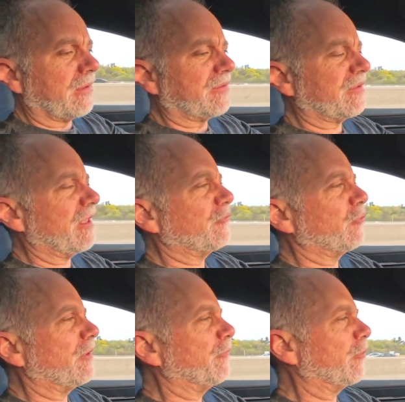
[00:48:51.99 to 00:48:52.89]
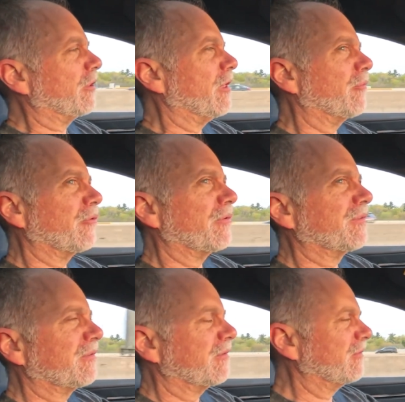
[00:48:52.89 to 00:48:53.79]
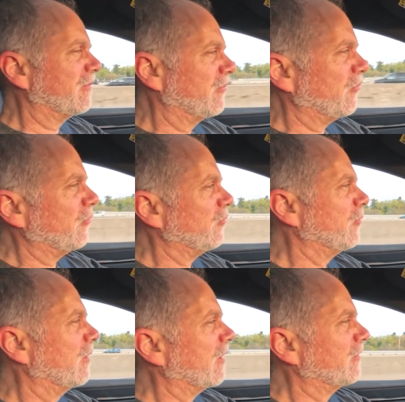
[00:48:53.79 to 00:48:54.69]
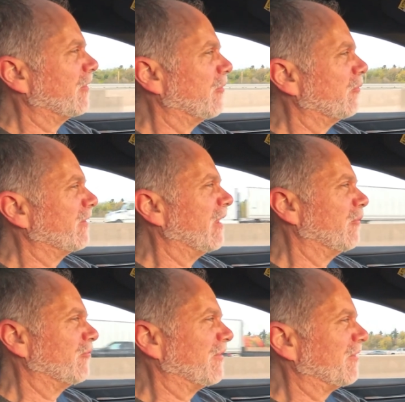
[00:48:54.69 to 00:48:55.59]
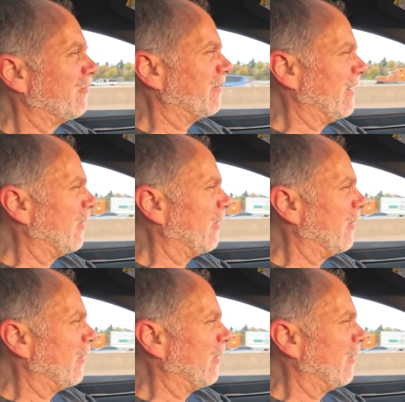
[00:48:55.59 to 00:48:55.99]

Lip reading: Still have 24 kilometers to get to the hotel, which is near the